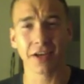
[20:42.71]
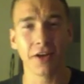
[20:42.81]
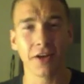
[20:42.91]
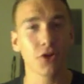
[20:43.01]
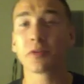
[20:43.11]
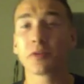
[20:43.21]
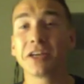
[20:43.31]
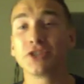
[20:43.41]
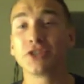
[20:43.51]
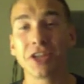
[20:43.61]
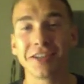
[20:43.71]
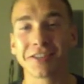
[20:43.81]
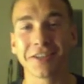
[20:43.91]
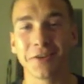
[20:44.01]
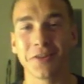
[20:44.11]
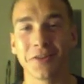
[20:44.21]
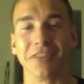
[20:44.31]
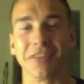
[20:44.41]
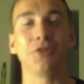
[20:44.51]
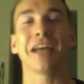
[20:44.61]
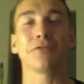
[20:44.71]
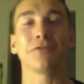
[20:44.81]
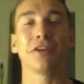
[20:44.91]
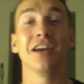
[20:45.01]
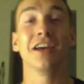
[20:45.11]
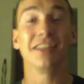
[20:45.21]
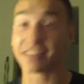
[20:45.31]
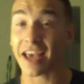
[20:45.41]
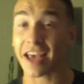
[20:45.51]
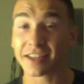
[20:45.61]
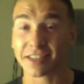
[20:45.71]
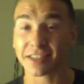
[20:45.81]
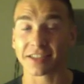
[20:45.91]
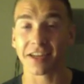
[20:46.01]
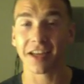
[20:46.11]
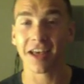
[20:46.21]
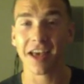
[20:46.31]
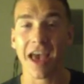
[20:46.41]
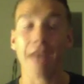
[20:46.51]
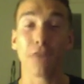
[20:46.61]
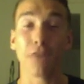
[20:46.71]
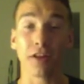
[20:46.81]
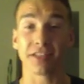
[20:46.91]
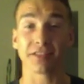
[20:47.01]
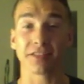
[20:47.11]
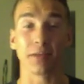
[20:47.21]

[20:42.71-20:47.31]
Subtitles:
You don't have to be a genius to do this. You just have to stay consistent and follow the system.